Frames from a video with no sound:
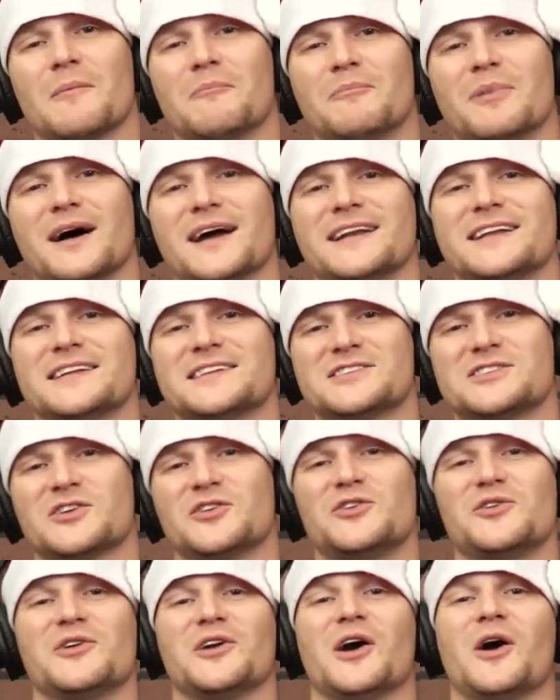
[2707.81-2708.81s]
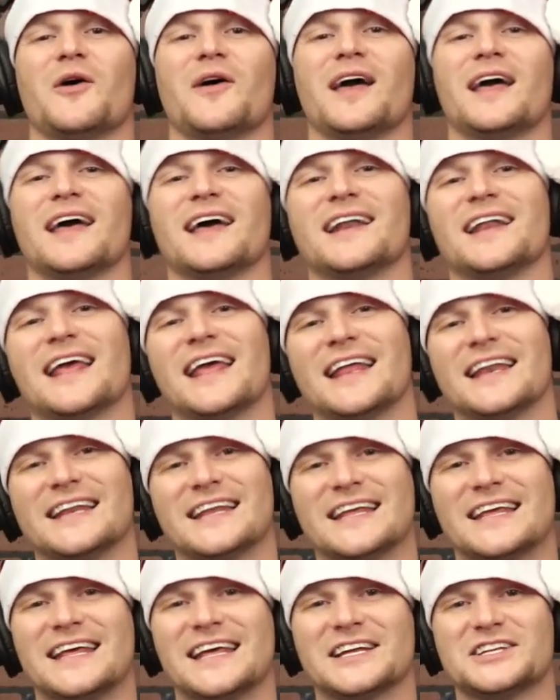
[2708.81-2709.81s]
But so you can go ahead
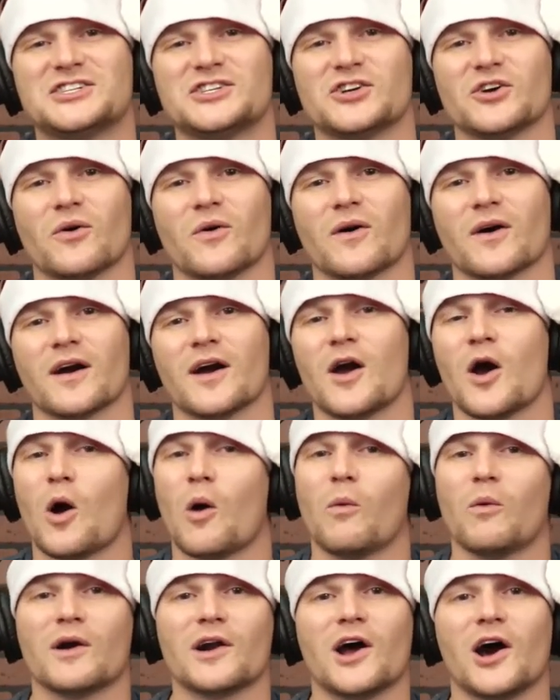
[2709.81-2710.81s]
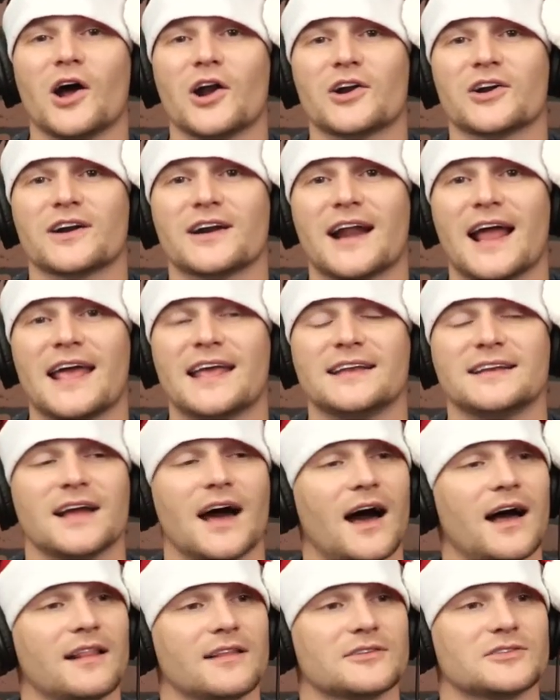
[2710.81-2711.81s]
and get your
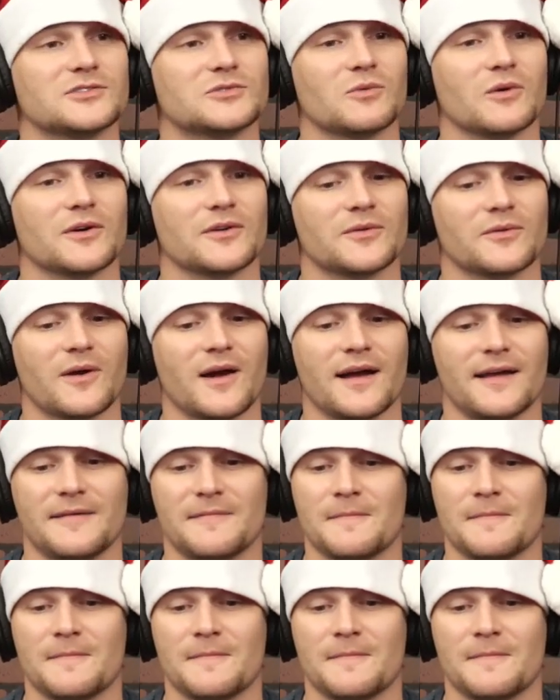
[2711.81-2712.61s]
$108 worth, right,